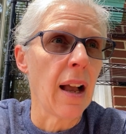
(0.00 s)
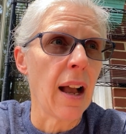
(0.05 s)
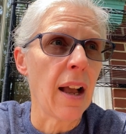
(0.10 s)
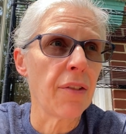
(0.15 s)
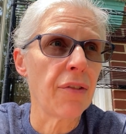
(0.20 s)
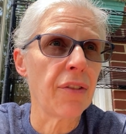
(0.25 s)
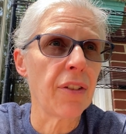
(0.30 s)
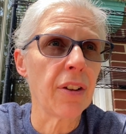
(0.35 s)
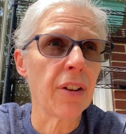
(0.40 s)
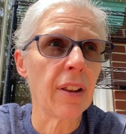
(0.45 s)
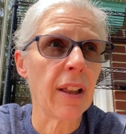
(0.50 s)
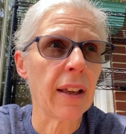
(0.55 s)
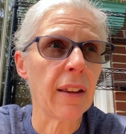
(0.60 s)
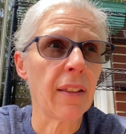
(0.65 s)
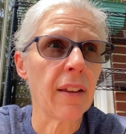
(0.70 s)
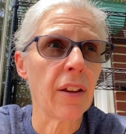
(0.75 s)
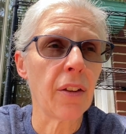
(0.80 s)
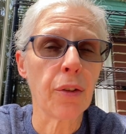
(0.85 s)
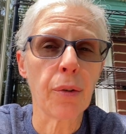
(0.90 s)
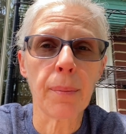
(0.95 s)
I feel like
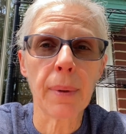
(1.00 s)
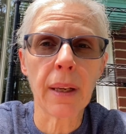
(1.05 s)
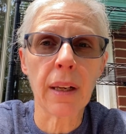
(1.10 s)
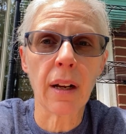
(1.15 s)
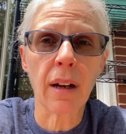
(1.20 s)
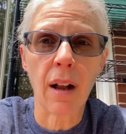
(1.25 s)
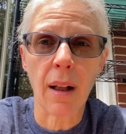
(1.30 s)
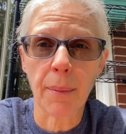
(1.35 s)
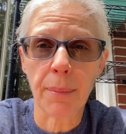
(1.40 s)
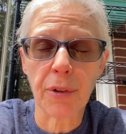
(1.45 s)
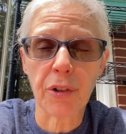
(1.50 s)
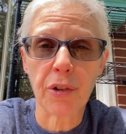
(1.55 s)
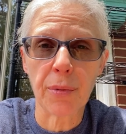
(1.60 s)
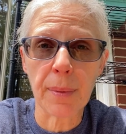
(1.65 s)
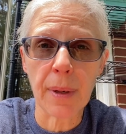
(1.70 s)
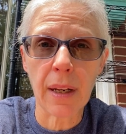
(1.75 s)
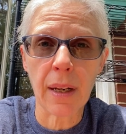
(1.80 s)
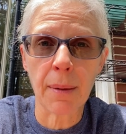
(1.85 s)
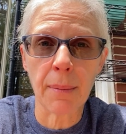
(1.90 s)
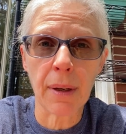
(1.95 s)
the other big
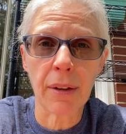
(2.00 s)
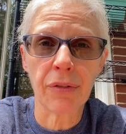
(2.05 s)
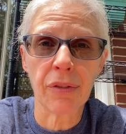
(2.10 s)
accomplishment in my